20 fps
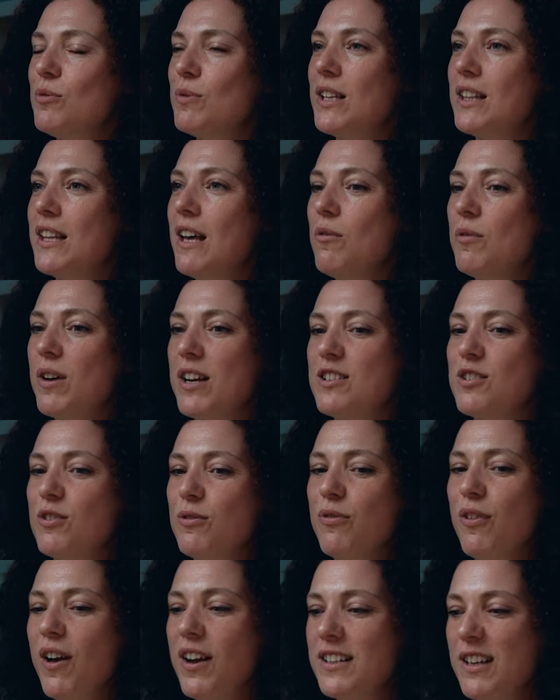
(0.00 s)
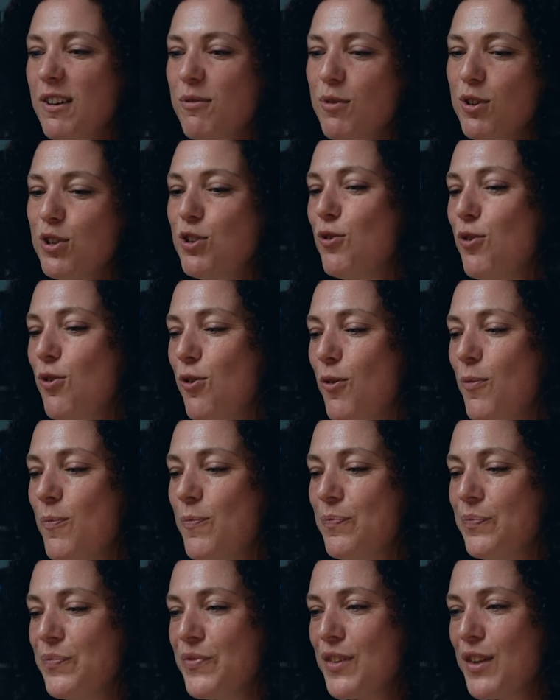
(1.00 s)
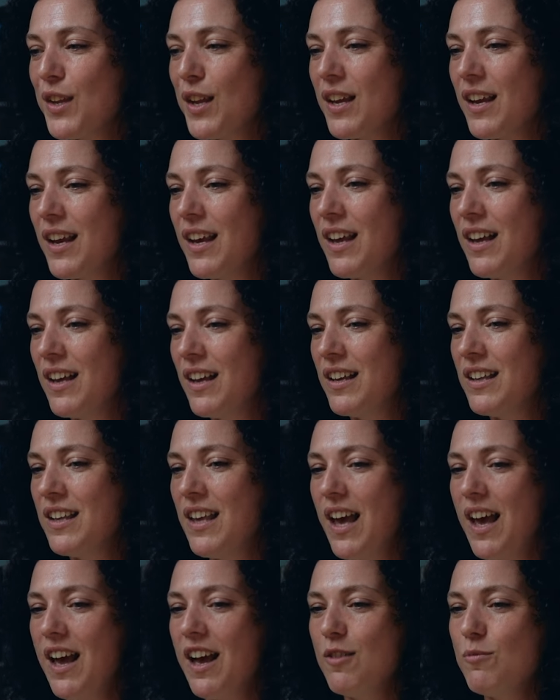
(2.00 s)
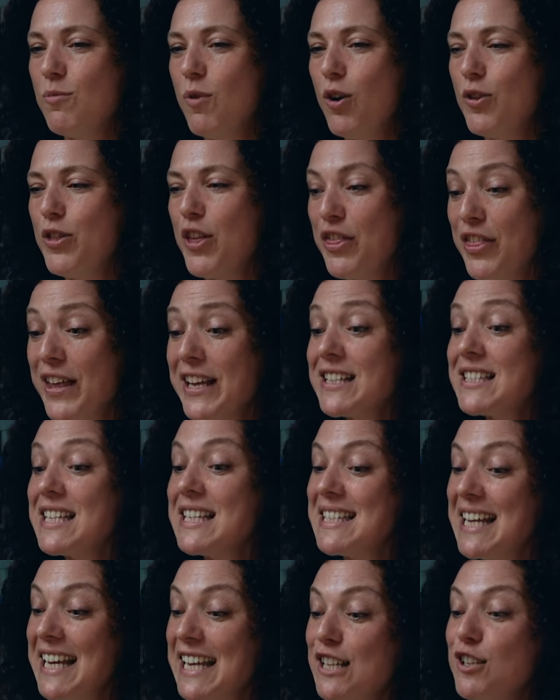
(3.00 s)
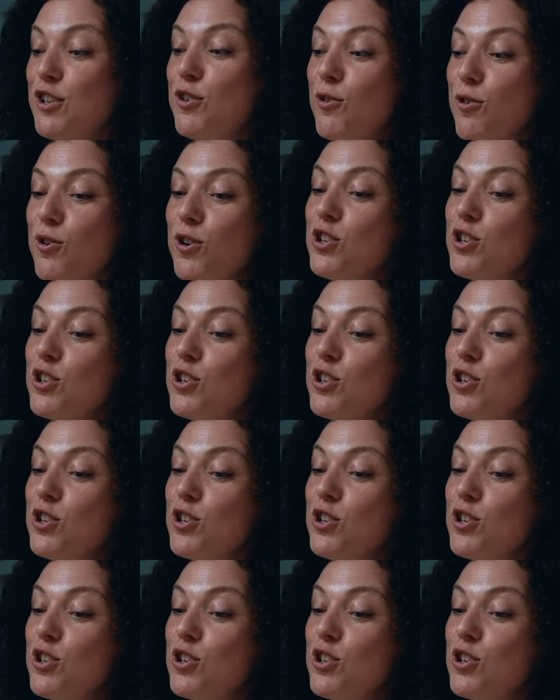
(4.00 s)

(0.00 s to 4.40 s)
do it in that way. So find out what your, yeah, what are the things that's in your